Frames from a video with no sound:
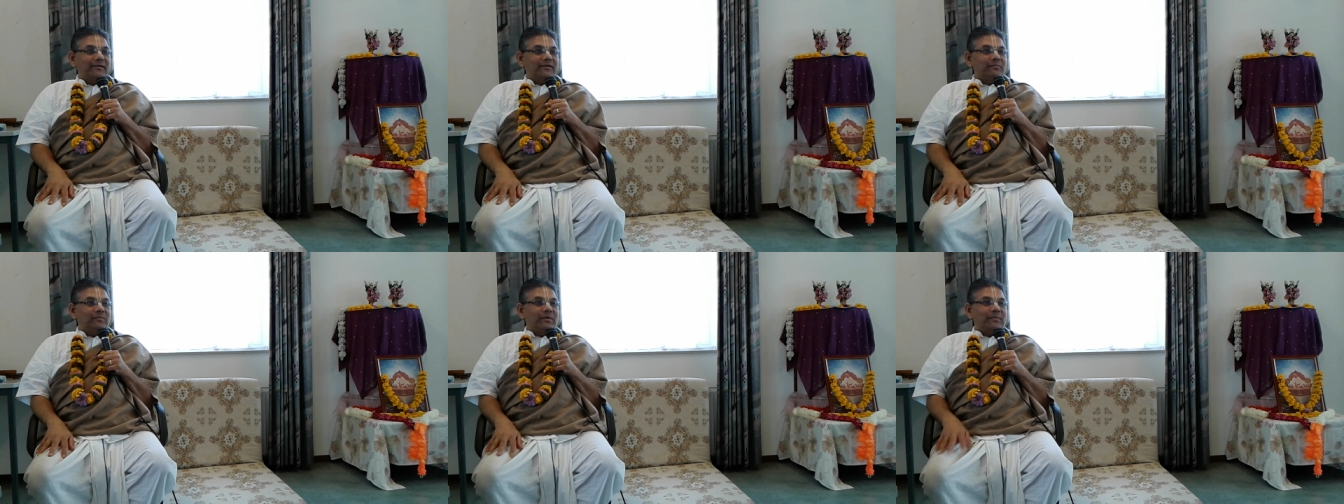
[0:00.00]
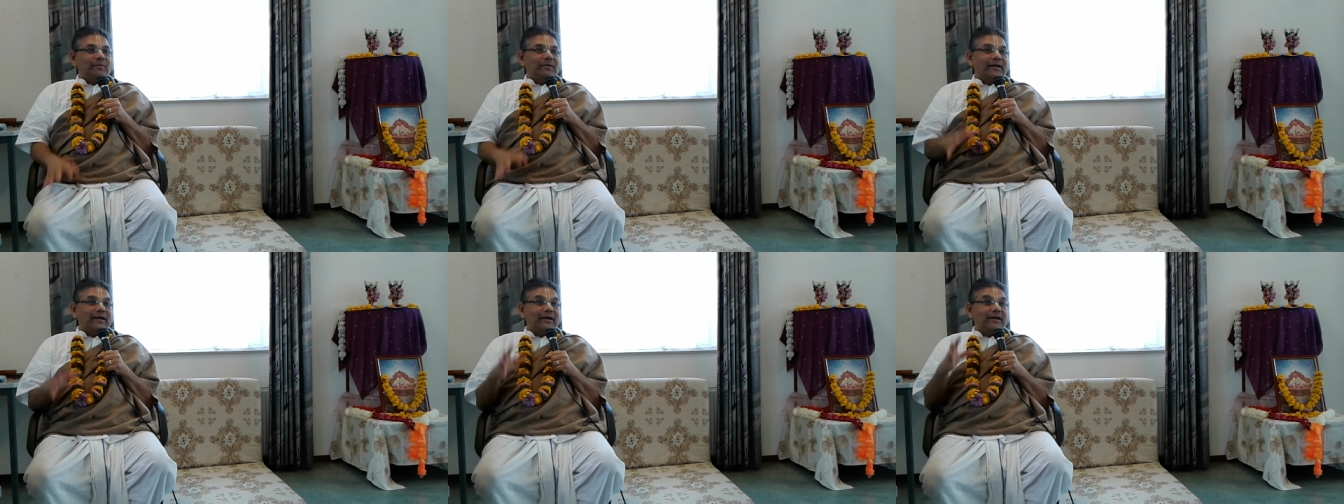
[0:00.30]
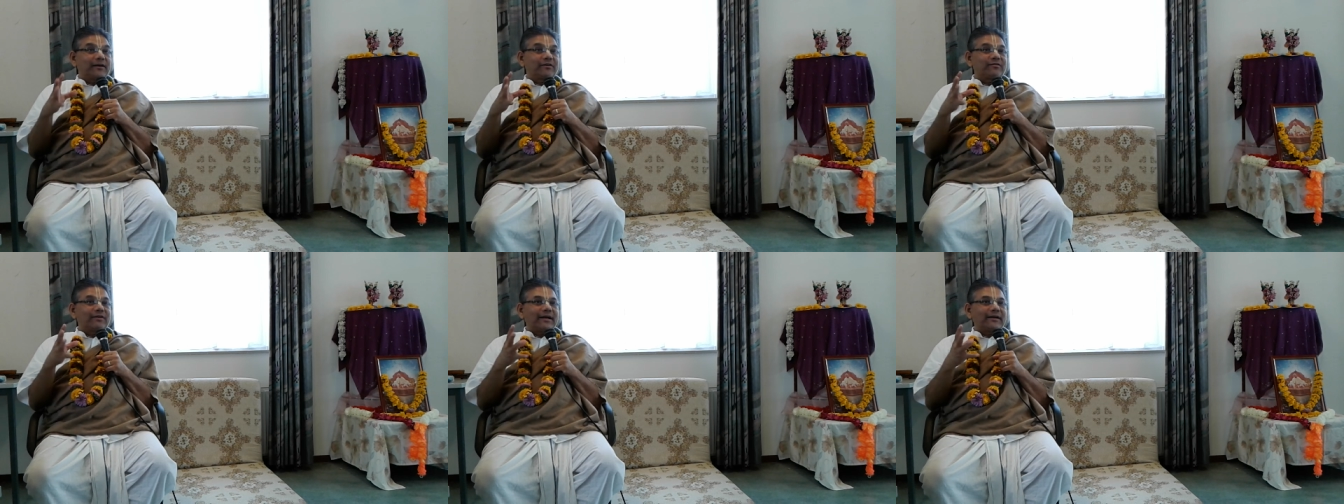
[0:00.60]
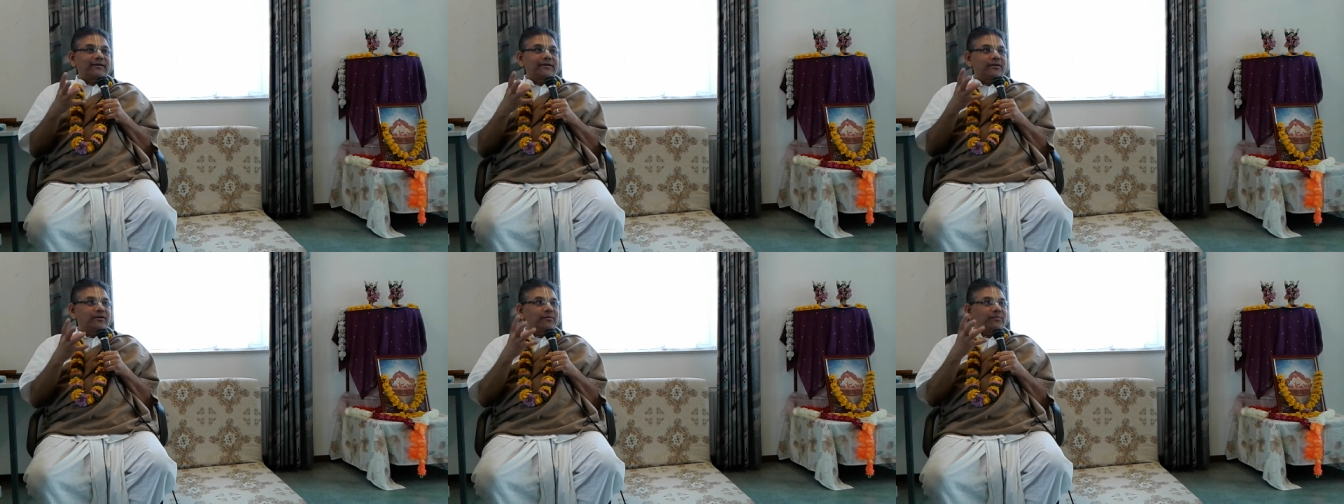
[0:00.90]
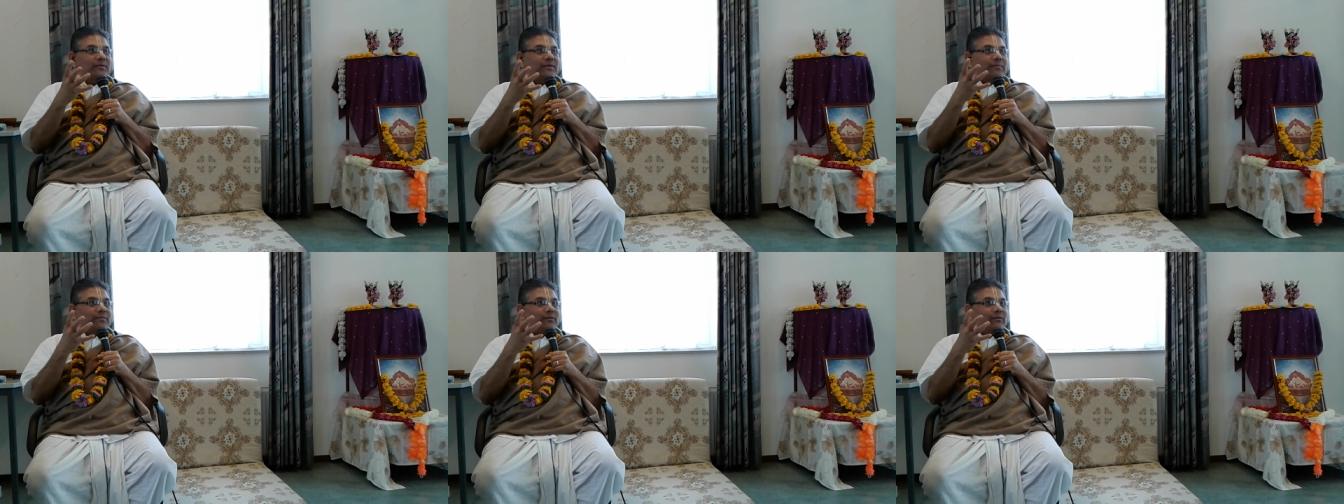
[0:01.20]
People get attracted to
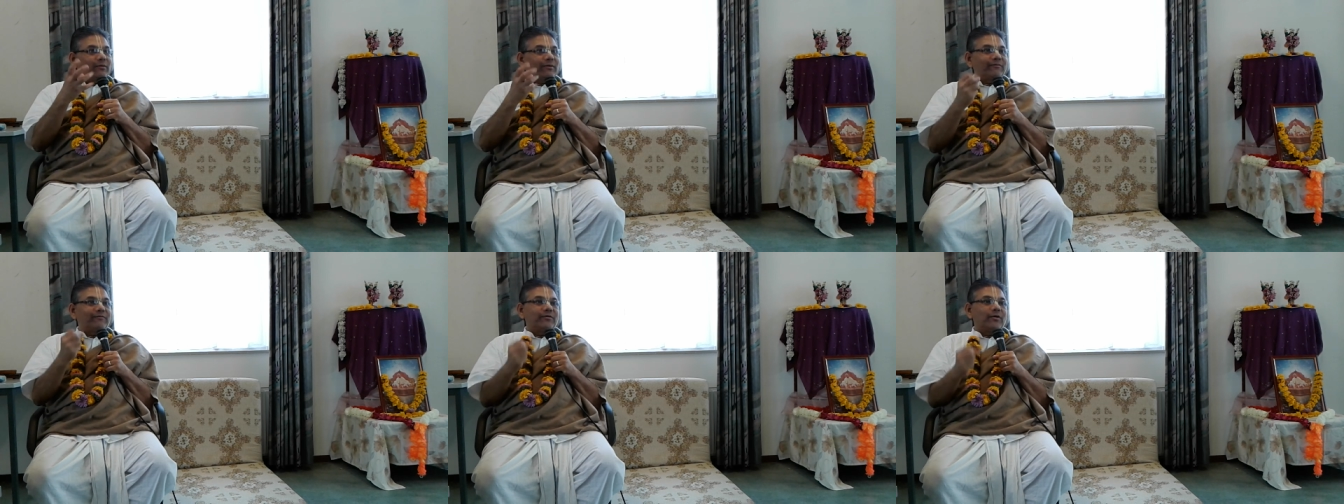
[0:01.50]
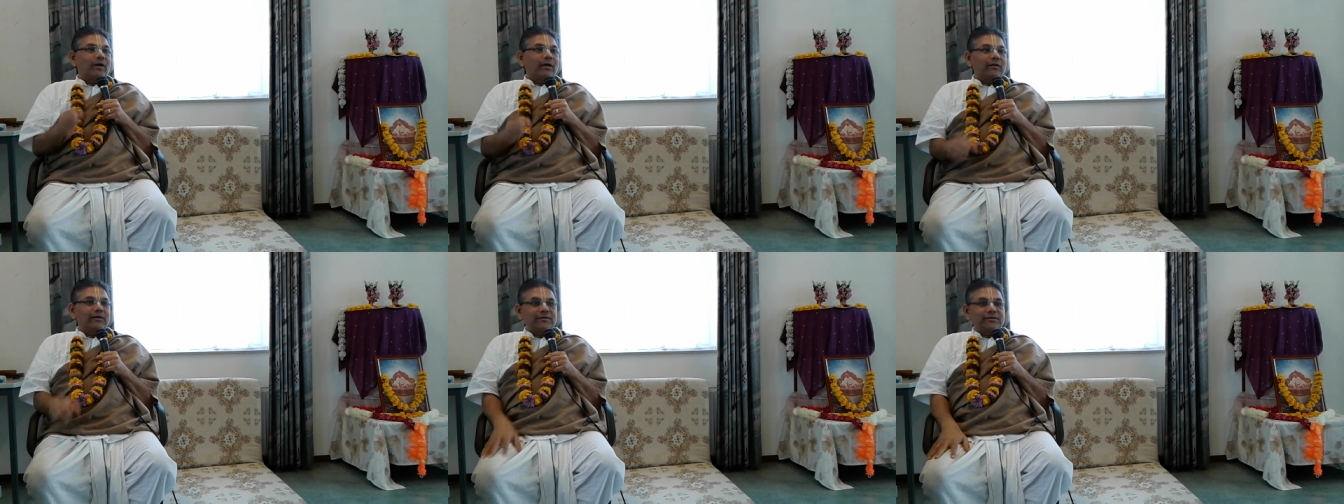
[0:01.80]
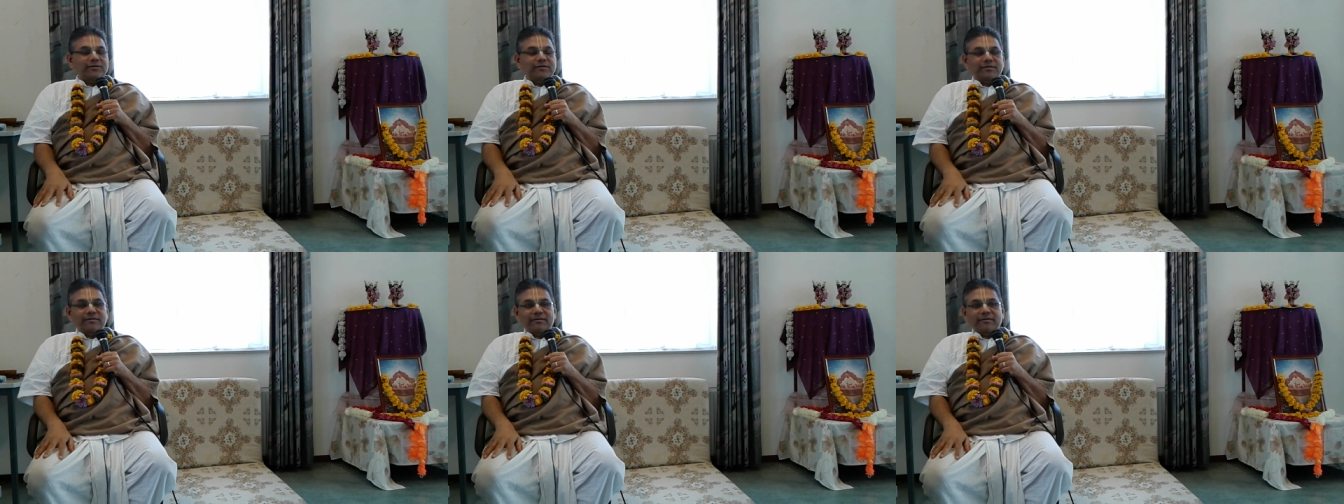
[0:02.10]
people who have knowledge.